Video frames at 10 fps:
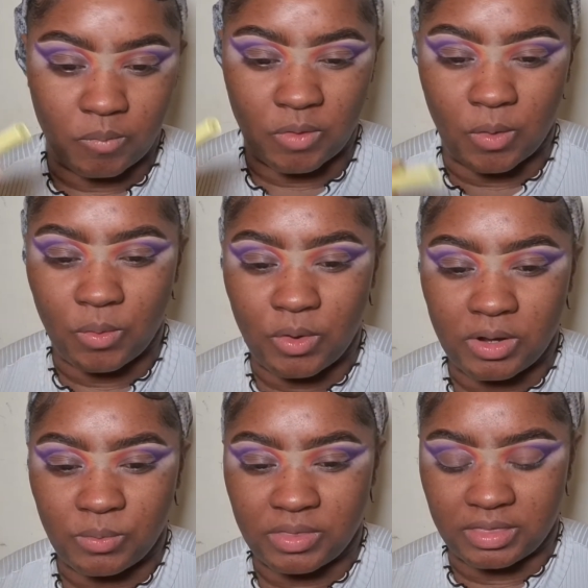we're
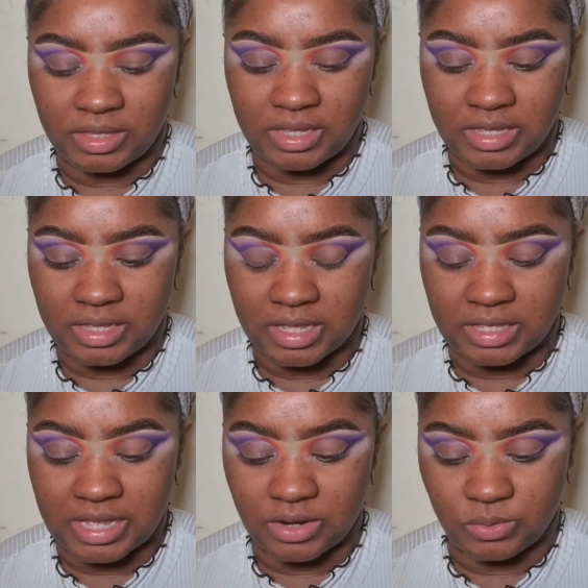going with the
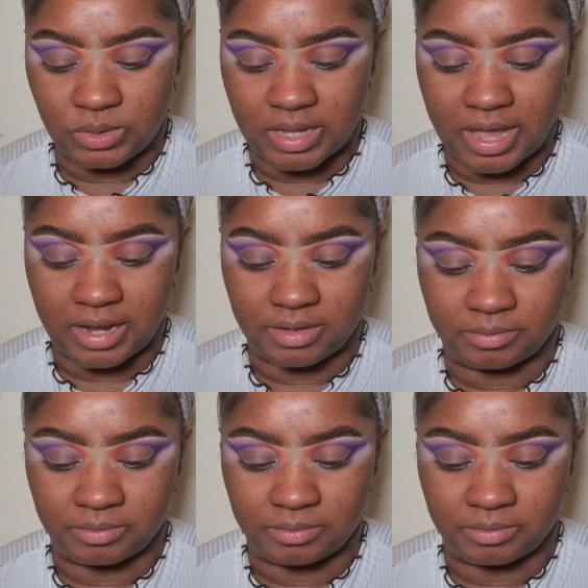yellow side.